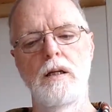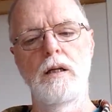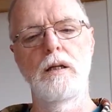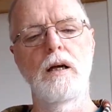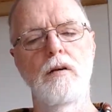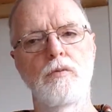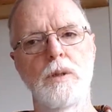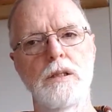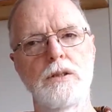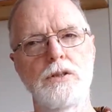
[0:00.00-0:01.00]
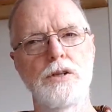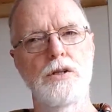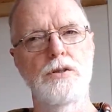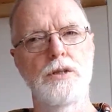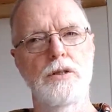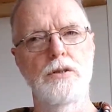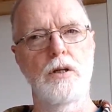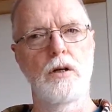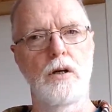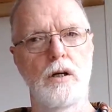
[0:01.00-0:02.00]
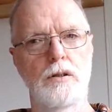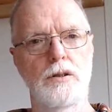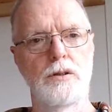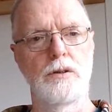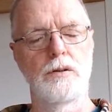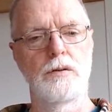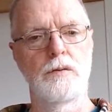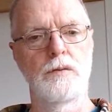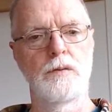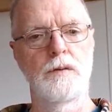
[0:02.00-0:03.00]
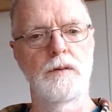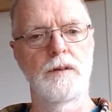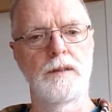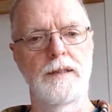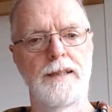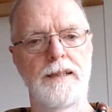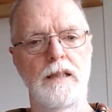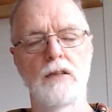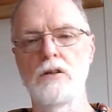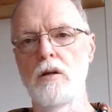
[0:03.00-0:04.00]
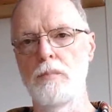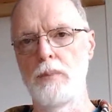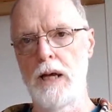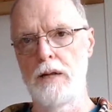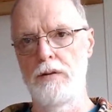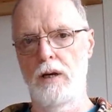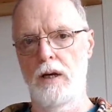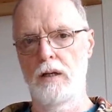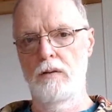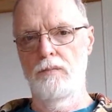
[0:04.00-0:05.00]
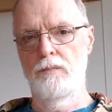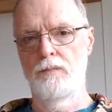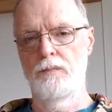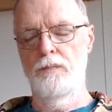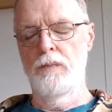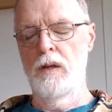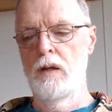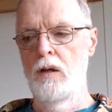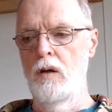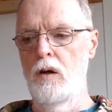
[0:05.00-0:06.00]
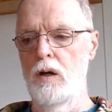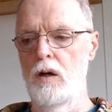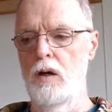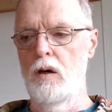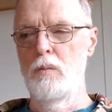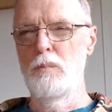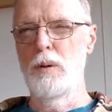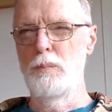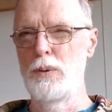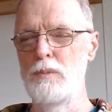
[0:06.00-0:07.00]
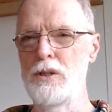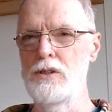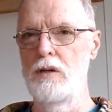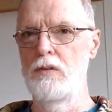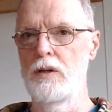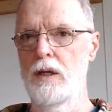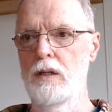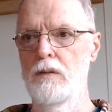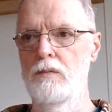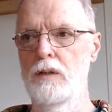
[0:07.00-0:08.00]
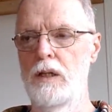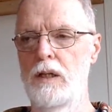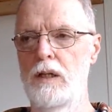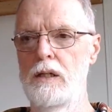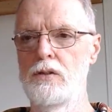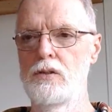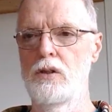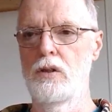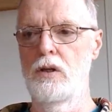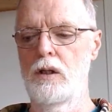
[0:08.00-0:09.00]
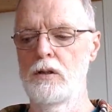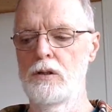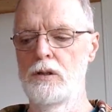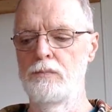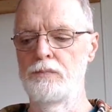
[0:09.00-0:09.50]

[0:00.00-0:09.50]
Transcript: the government is essentially a sunk cost. That's not a bad thing, but pretty much everything is a sunk cost.